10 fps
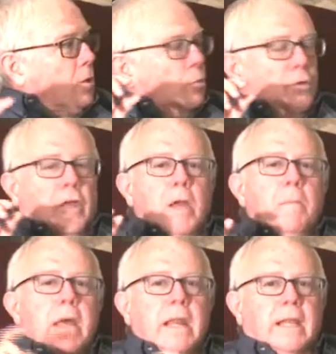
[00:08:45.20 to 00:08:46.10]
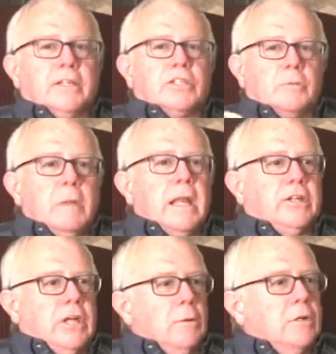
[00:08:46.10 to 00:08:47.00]
Where the Hamitic and
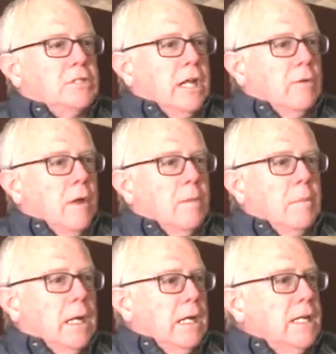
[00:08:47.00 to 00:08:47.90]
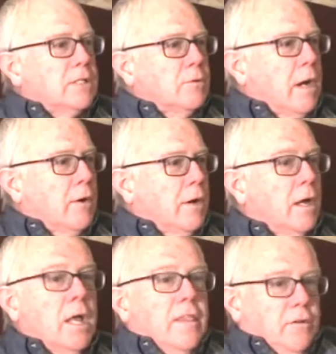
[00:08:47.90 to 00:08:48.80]
Semitic generally stayed around the Middle Eastern
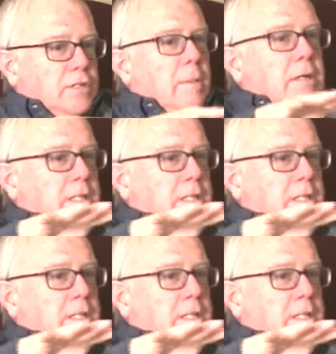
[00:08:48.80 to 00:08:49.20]
area. There's some